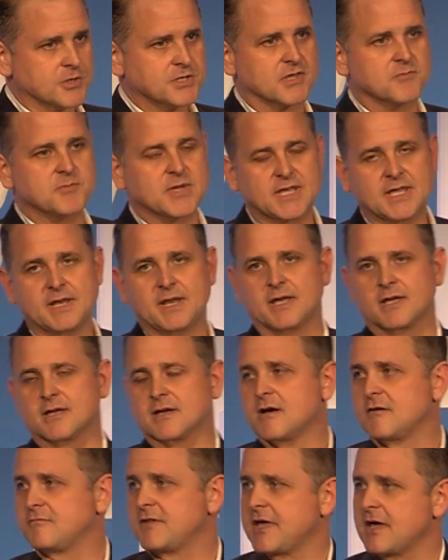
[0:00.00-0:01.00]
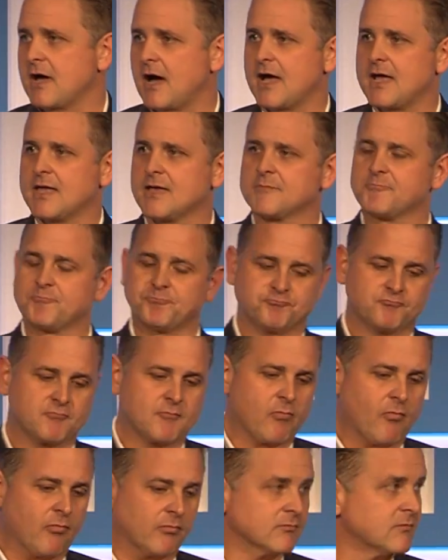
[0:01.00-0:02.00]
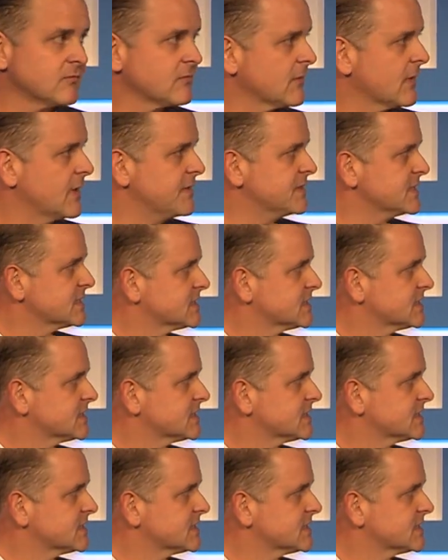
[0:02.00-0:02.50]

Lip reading: to the beginning of AI. And